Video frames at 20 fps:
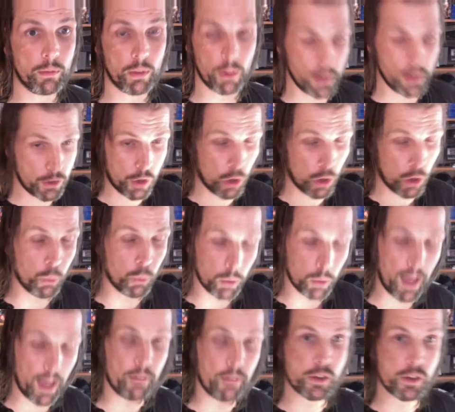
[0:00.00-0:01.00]
in total
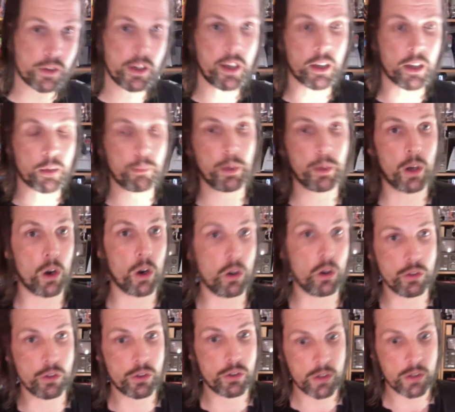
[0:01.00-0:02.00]
will ever see it,
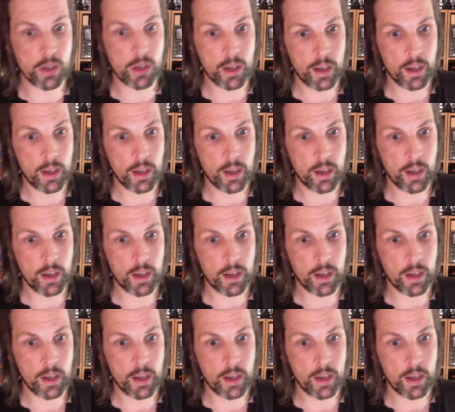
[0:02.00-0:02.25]
because